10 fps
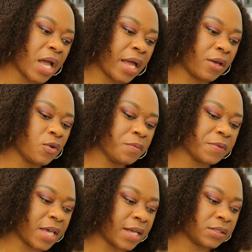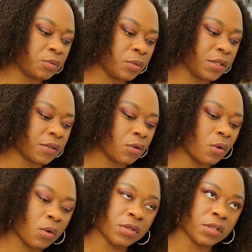I hope that with
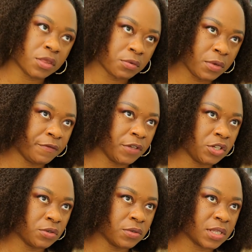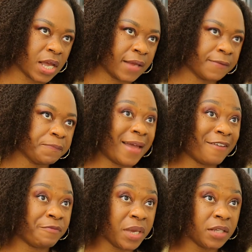all the three videos that I
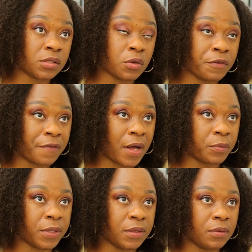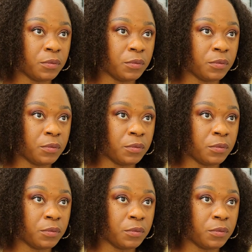have made so far with,